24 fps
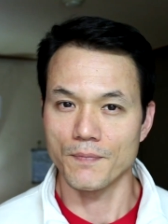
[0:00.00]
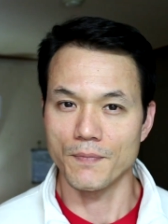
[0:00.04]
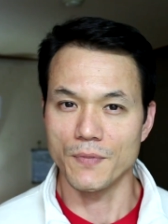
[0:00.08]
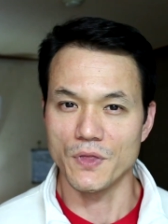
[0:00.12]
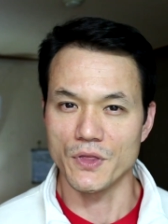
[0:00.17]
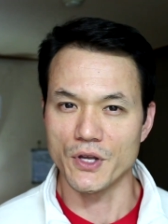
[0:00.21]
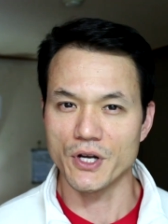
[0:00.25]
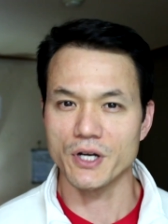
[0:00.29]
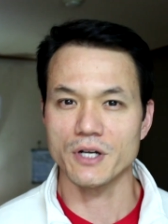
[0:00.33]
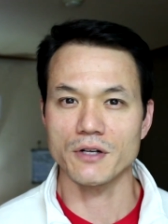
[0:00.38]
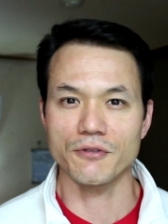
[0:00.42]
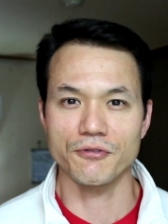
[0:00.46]

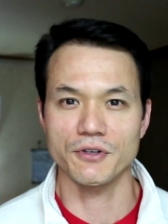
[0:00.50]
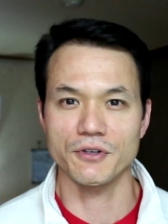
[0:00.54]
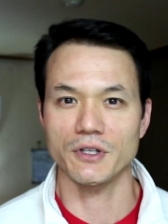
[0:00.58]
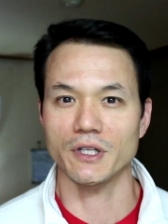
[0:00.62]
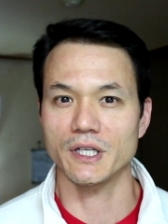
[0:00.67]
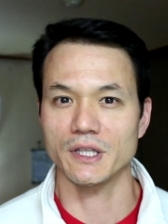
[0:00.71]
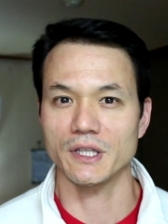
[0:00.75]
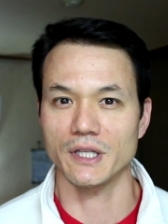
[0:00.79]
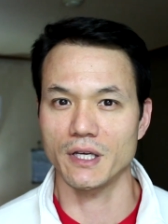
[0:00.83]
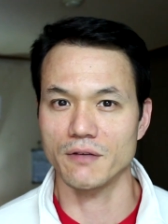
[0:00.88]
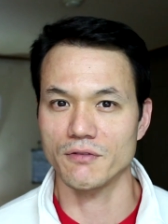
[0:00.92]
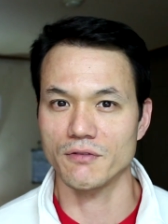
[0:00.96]
They're going to feel
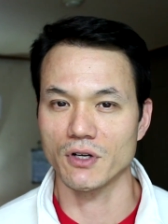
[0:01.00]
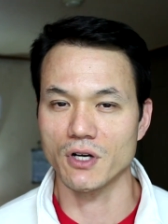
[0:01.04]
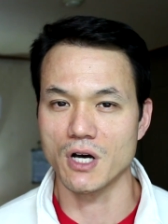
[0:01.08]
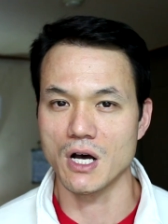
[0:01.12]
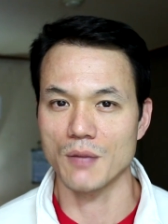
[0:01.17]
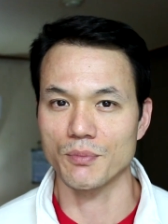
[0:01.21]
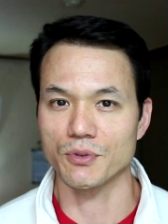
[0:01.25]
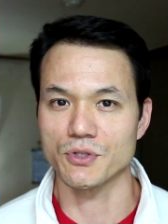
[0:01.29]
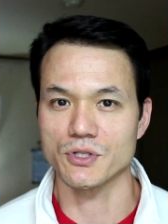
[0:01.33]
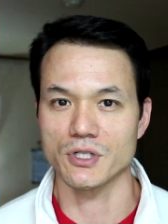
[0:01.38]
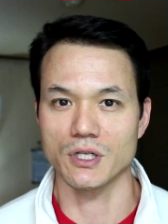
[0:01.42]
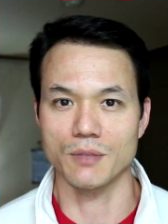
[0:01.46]
like they've
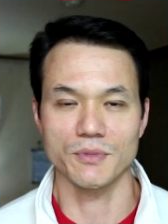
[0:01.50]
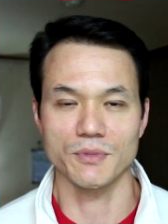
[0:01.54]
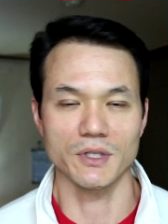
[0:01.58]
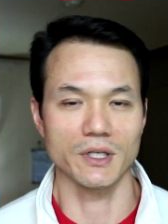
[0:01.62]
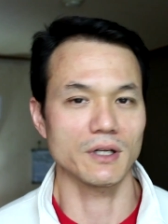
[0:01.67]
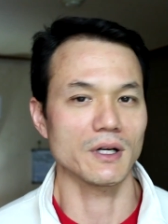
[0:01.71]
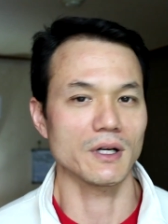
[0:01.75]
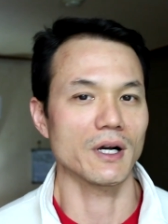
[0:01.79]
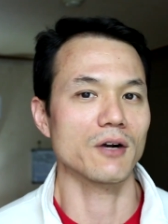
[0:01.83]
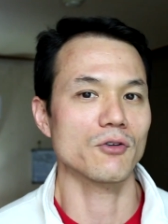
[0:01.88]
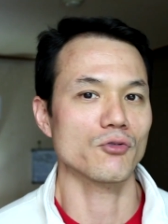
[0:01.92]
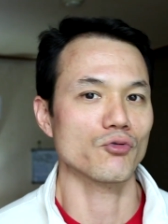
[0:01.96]
accomplished
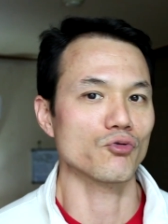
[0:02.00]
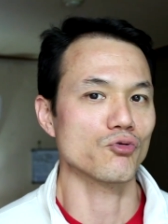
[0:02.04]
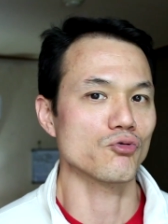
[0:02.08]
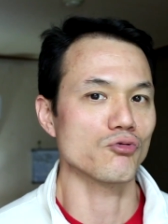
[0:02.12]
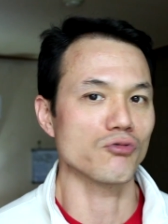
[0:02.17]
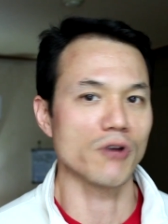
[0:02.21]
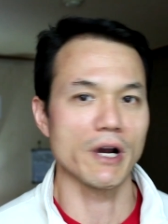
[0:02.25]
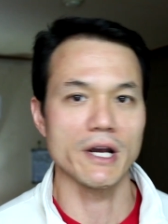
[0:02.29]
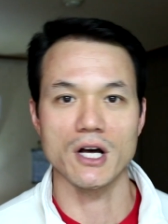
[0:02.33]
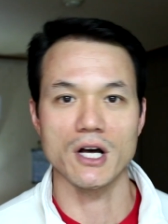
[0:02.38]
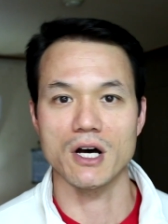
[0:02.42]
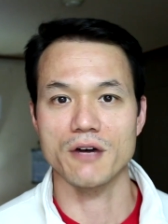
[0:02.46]
something
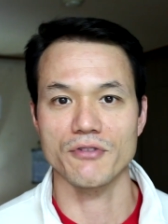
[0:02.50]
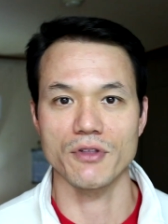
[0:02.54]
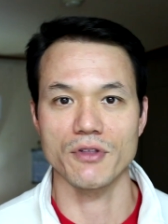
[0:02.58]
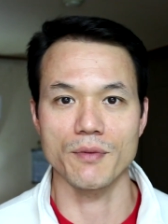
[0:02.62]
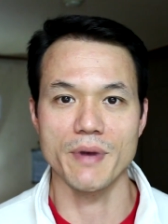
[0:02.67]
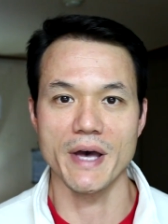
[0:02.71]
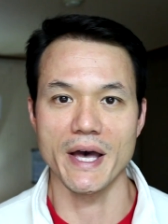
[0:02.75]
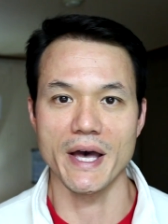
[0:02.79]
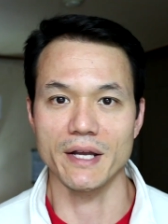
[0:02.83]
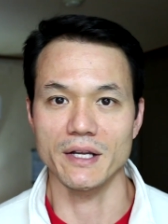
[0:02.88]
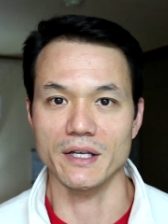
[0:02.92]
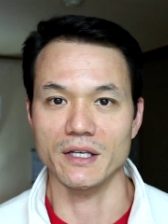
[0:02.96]
right off the
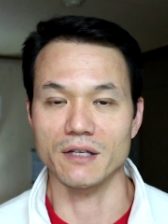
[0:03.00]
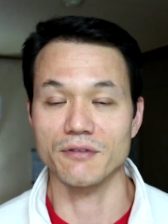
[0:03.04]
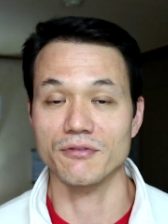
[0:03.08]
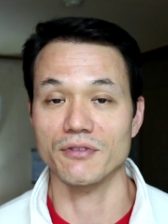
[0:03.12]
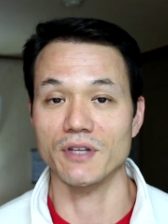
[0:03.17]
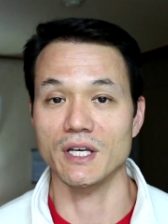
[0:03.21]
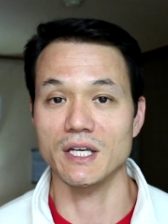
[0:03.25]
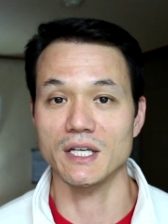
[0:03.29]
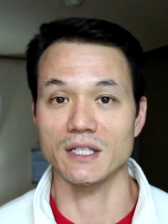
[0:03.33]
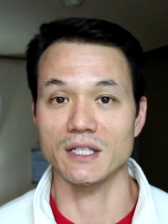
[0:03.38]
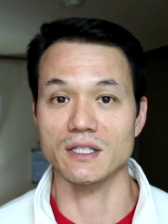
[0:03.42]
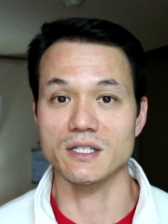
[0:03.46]
bat if
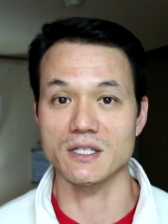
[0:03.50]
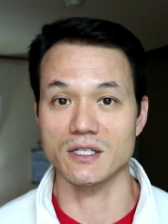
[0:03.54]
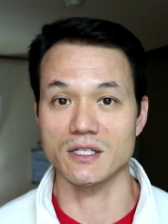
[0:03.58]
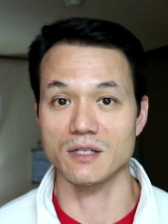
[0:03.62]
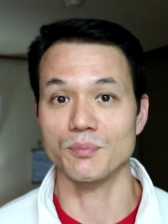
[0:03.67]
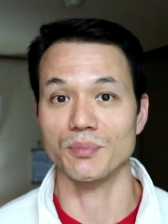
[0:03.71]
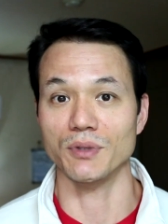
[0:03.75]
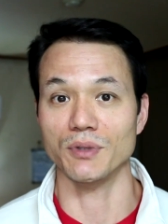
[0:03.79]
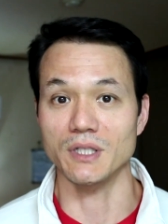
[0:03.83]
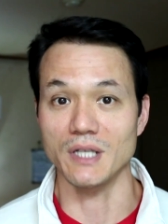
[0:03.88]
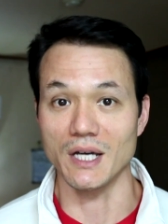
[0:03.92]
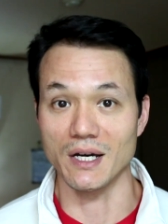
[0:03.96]
they can
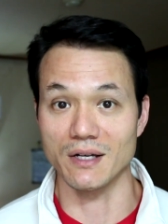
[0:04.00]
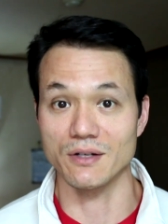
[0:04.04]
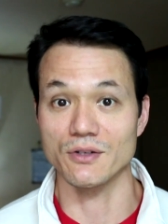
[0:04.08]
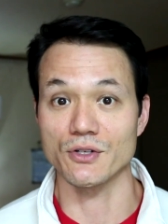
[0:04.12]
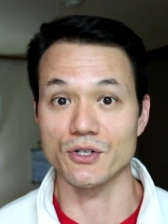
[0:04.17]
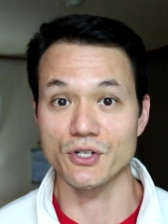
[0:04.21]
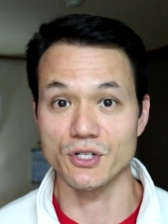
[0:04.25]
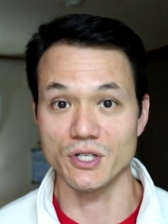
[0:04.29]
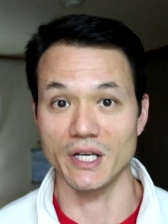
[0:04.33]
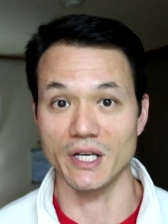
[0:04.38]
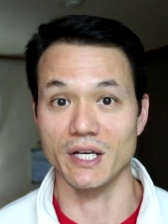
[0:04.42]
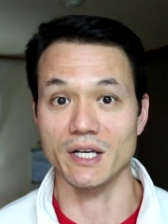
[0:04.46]
simply
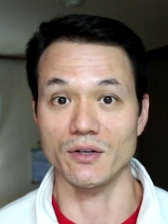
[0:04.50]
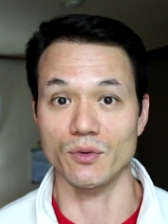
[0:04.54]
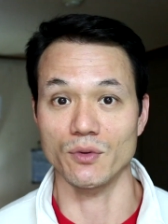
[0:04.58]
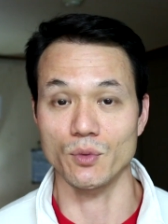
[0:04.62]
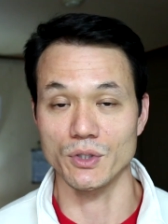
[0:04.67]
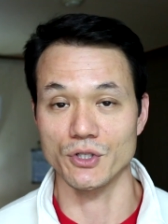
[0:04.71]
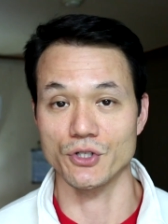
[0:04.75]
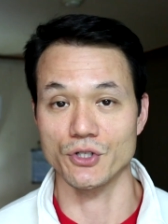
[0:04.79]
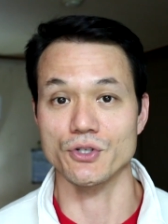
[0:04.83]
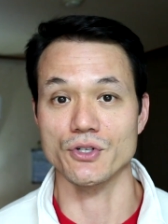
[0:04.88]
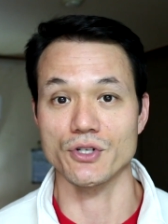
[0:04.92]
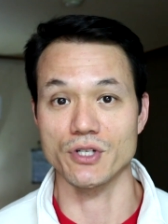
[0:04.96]
understand
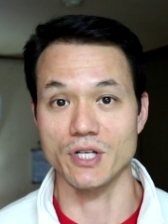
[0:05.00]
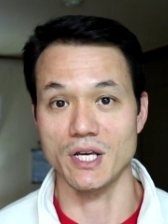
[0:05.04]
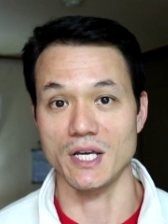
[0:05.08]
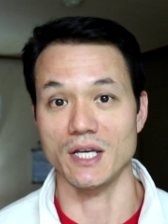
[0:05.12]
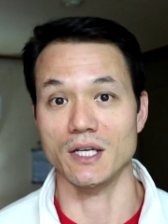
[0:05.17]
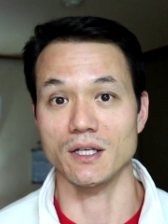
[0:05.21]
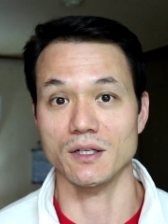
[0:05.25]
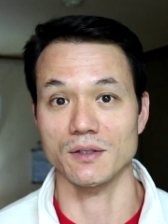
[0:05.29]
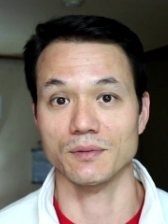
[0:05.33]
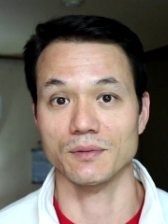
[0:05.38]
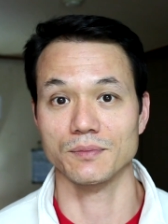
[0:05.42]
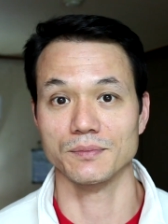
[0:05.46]
what you're
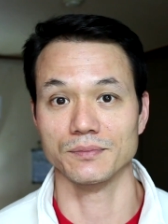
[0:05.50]
saying.